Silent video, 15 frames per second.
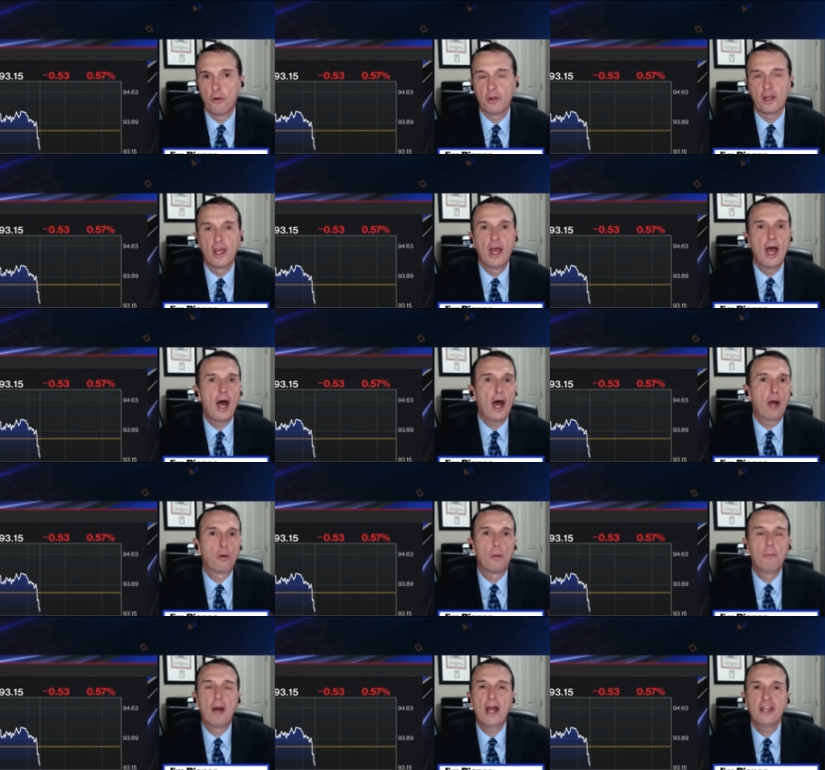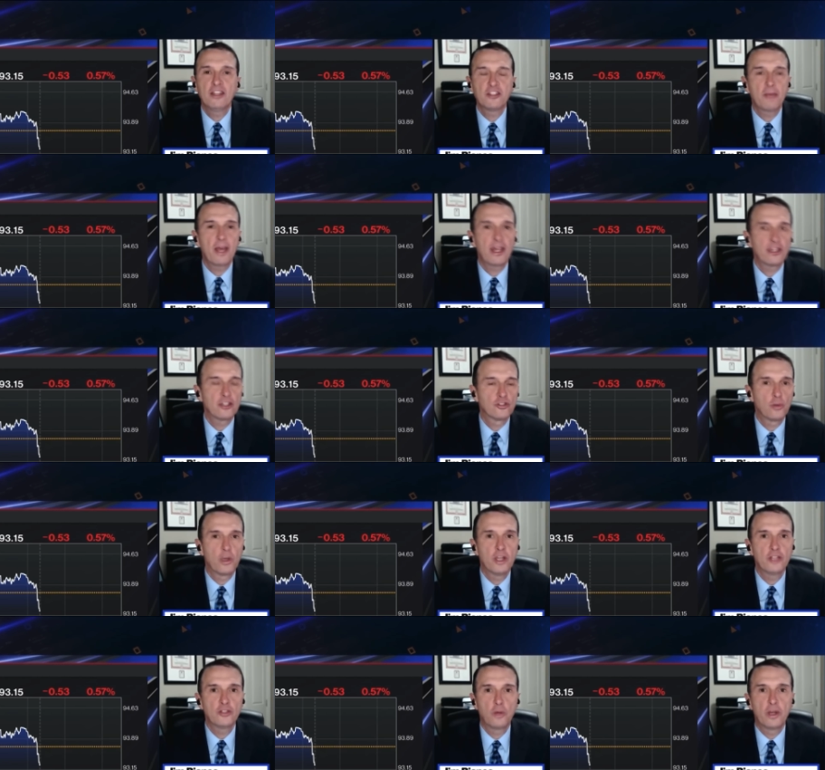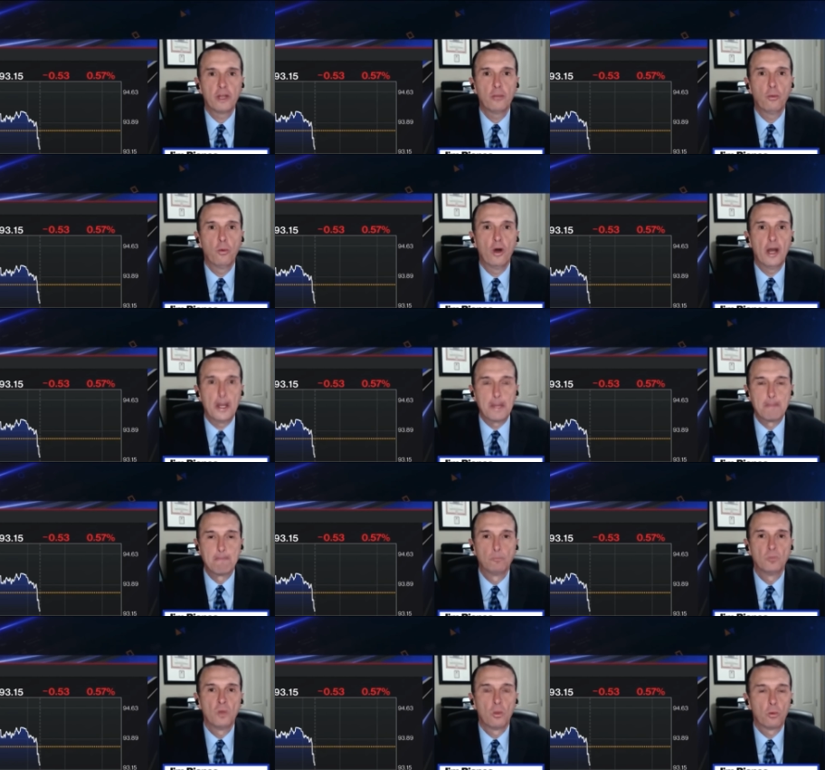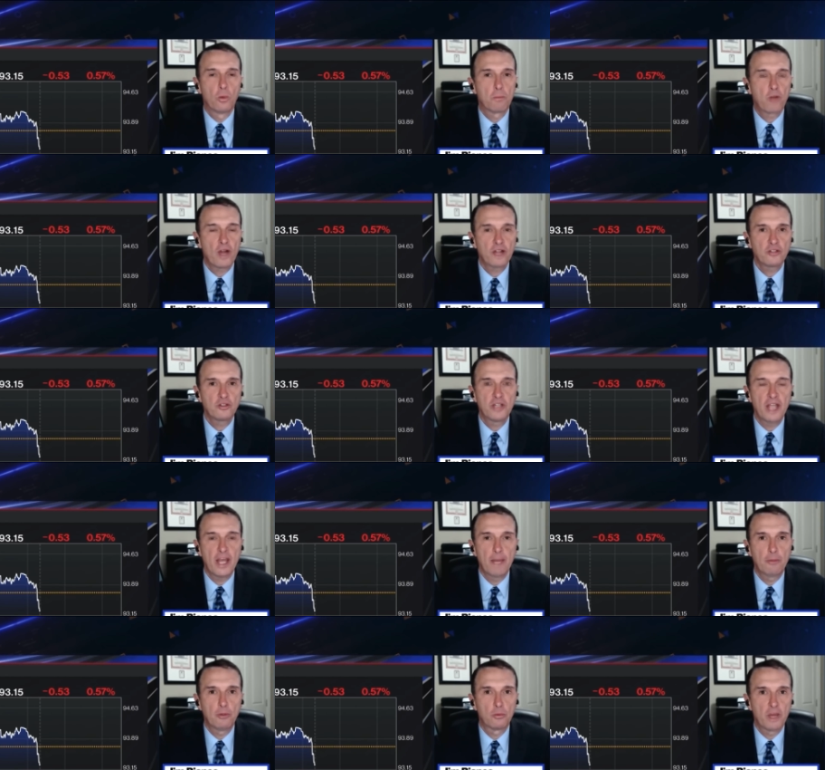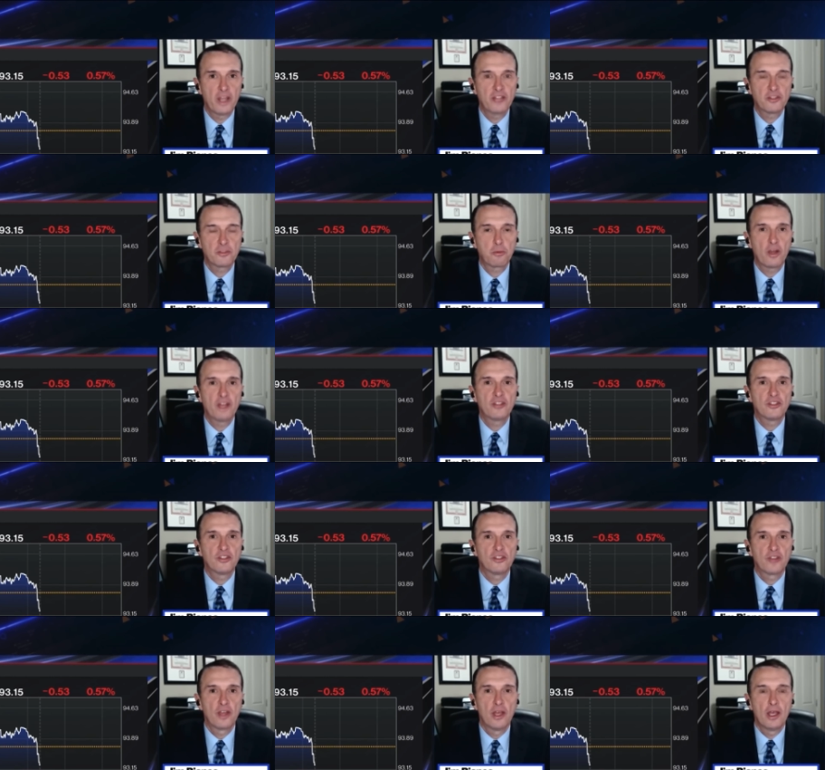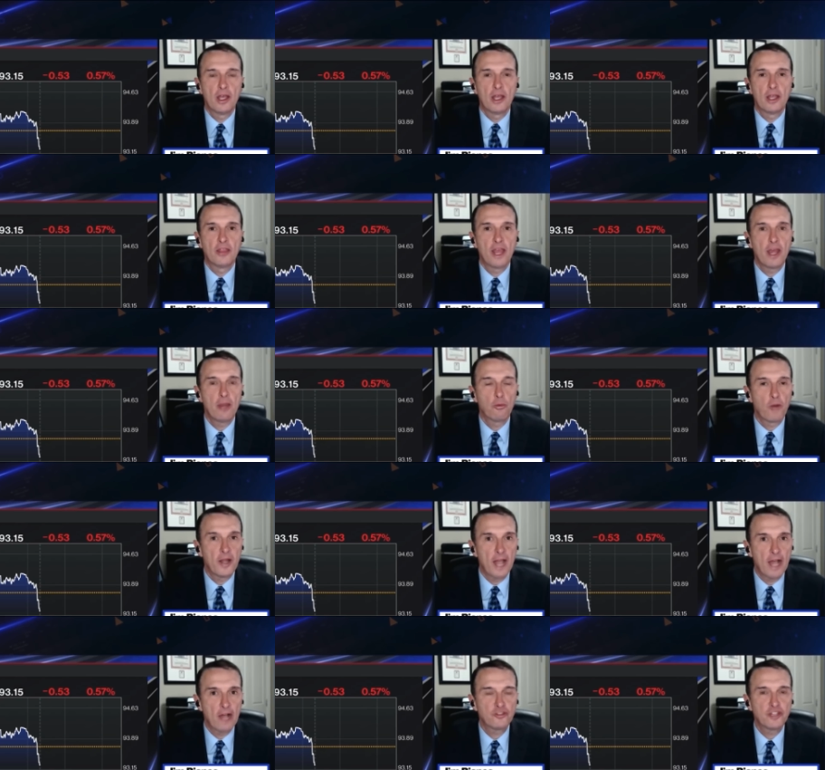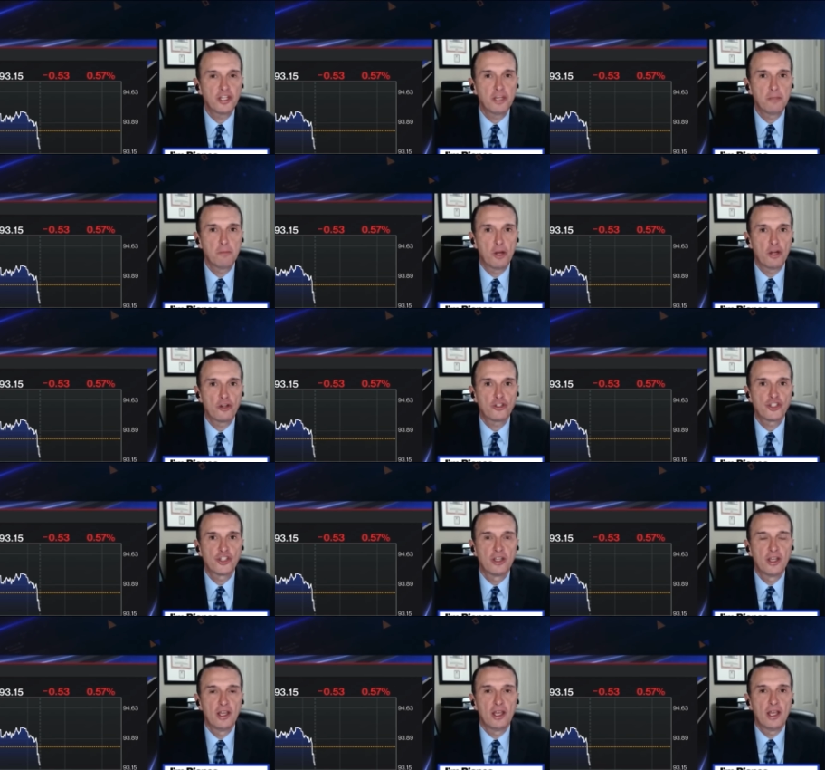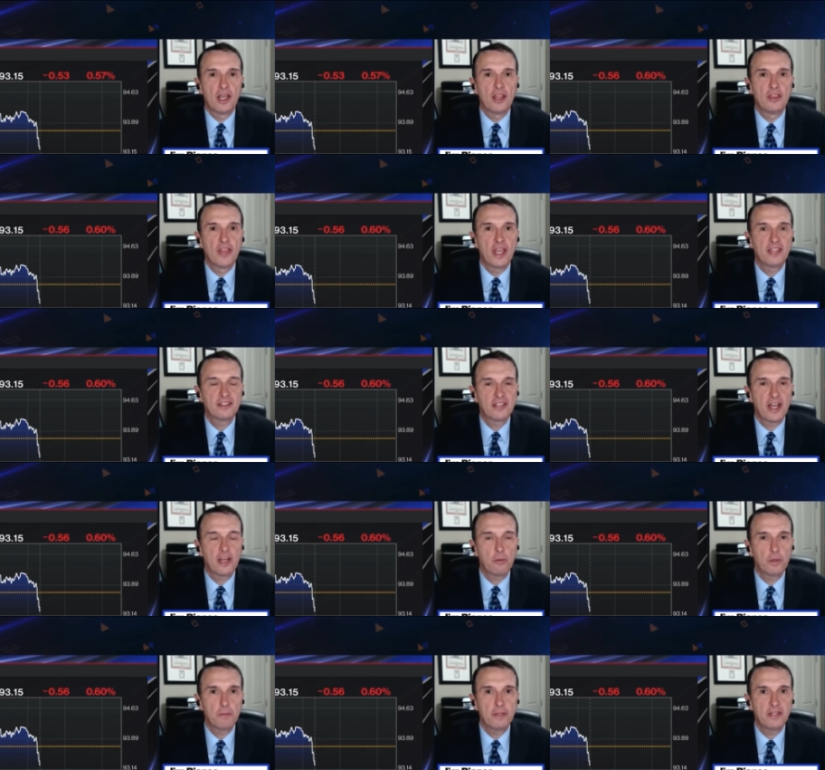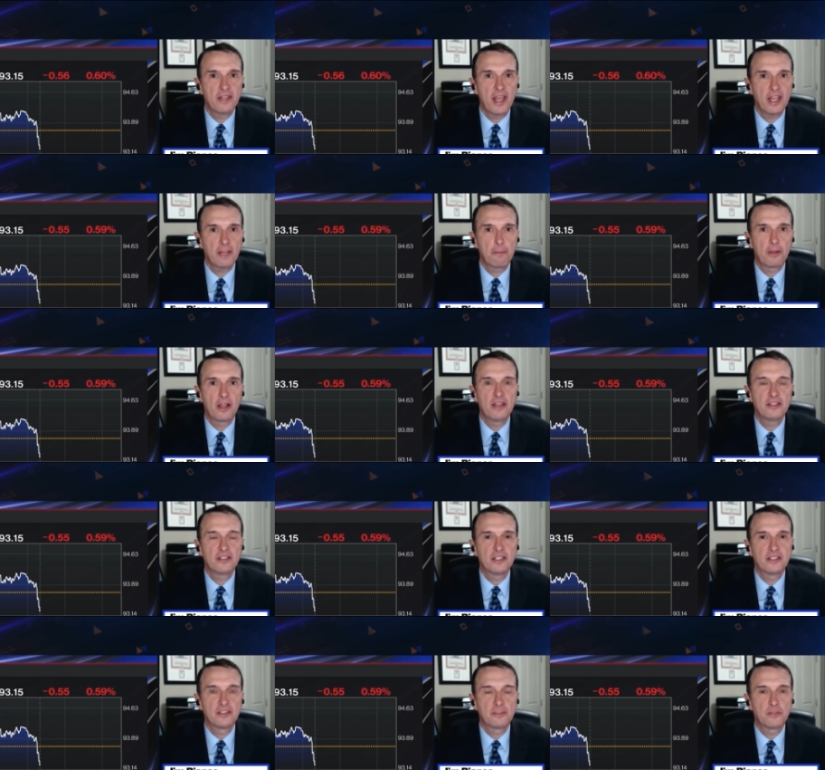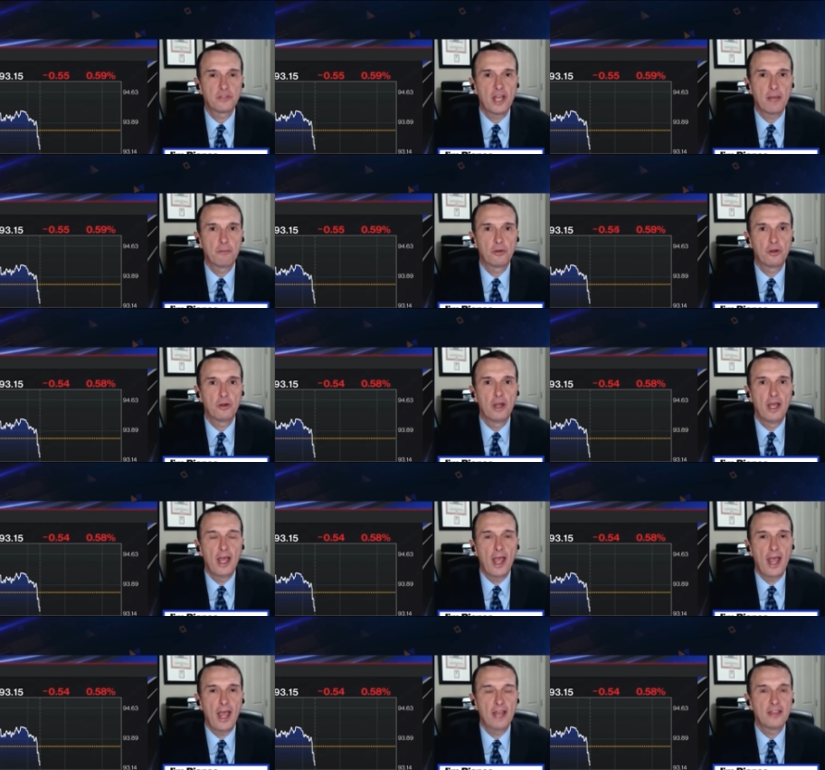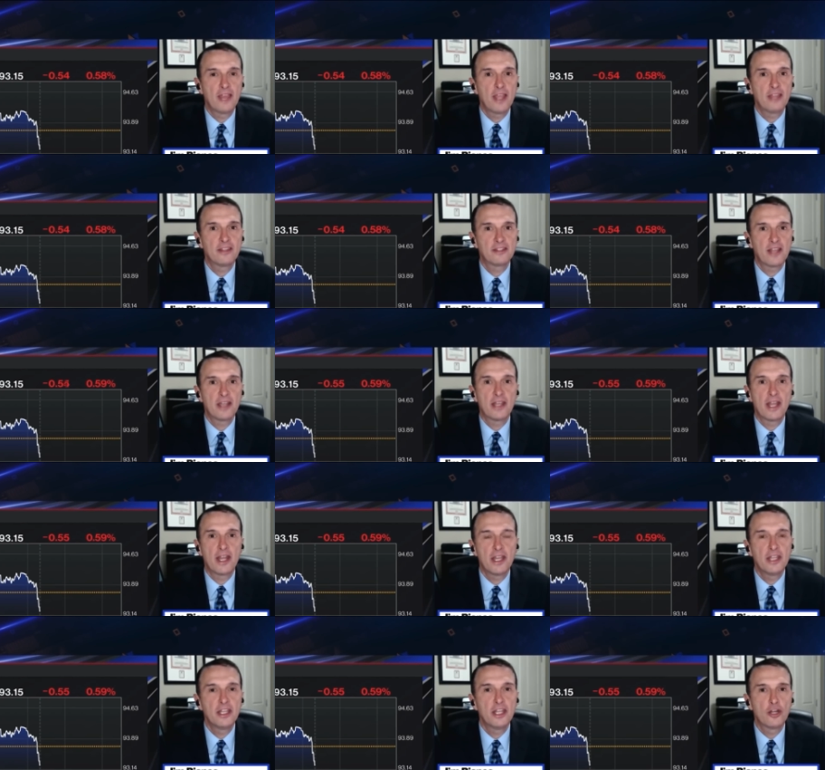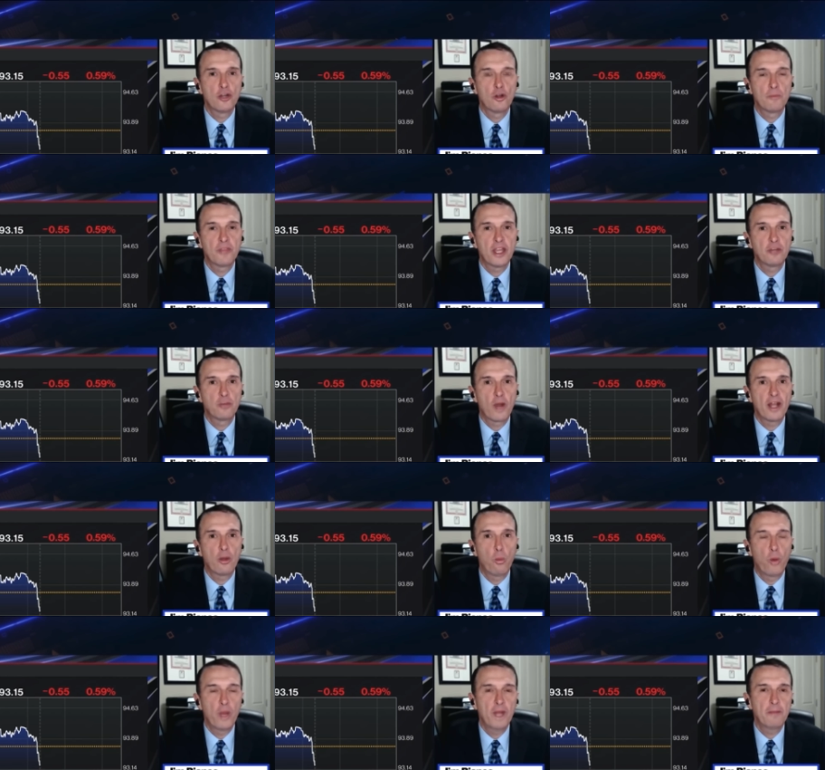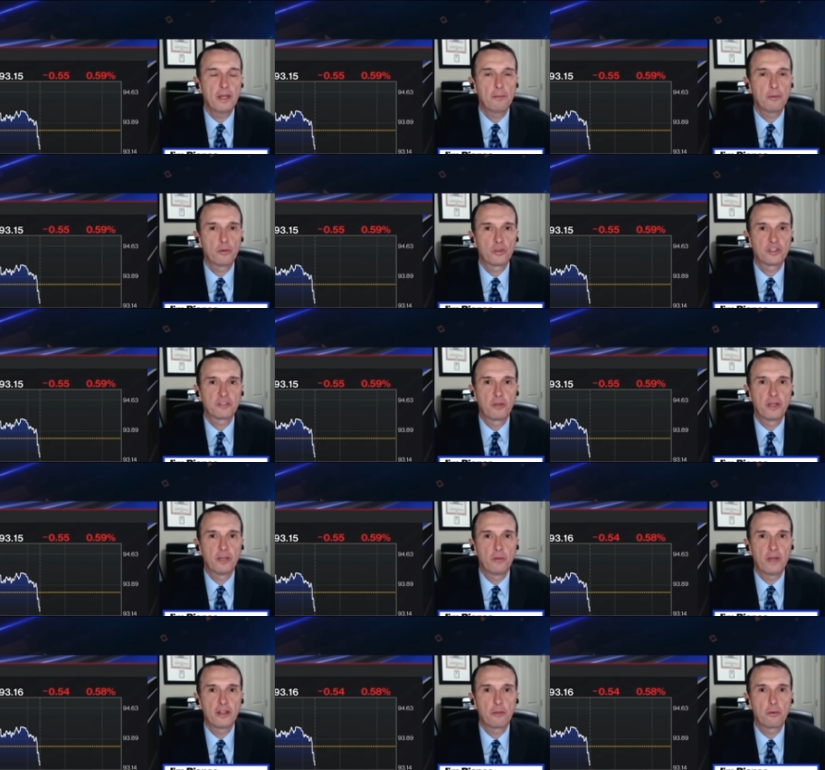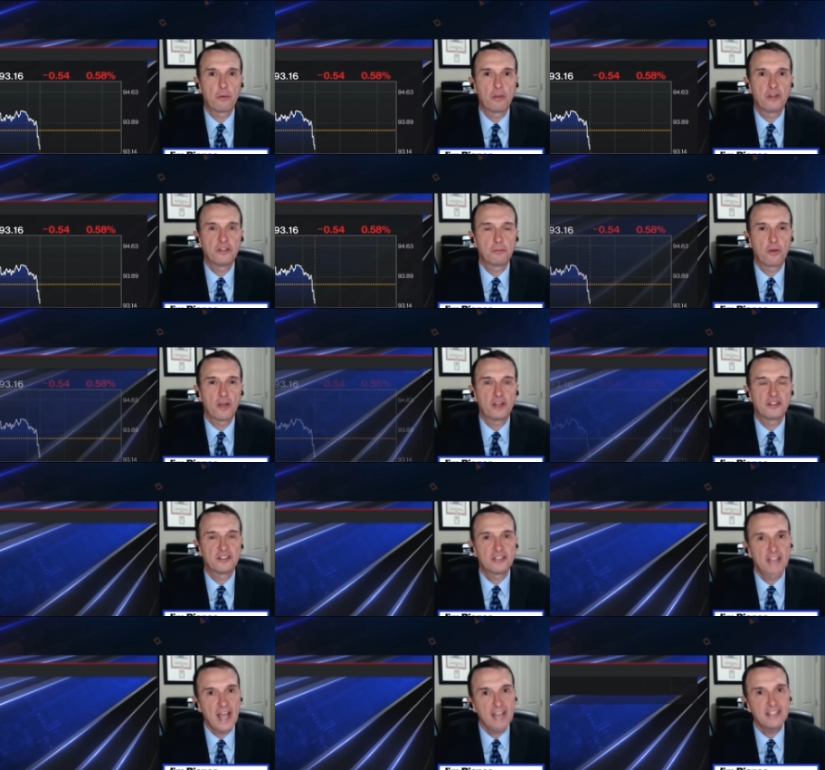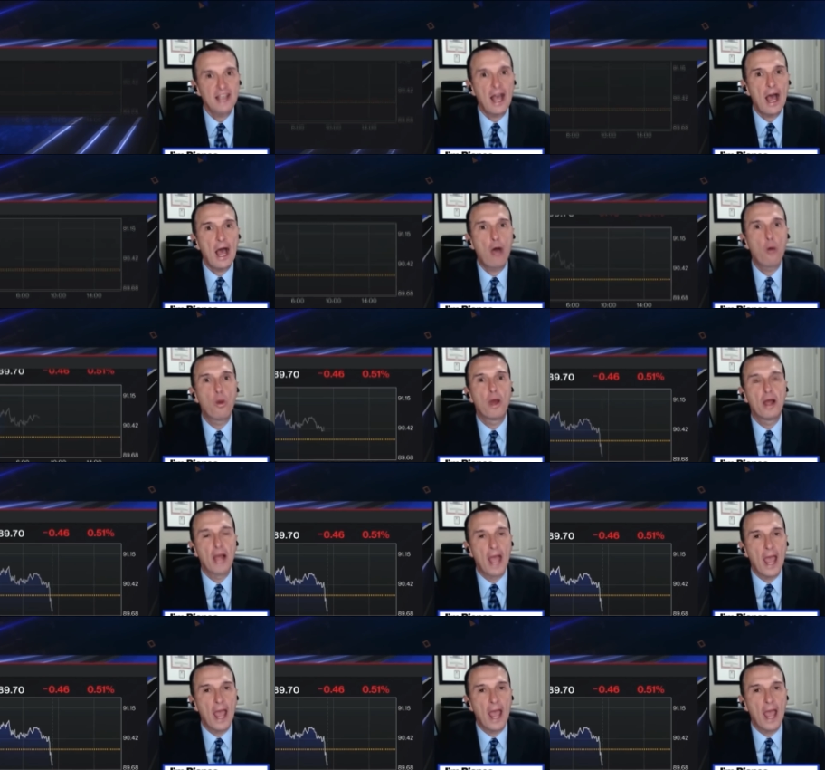forward. I'll remind us back in 2021 when Procter and Gamble raised prices. They announced it in March. They said it would be take a place in September. And they said that in the interim, they'd write a white paper to explain why they were raising prices. That's how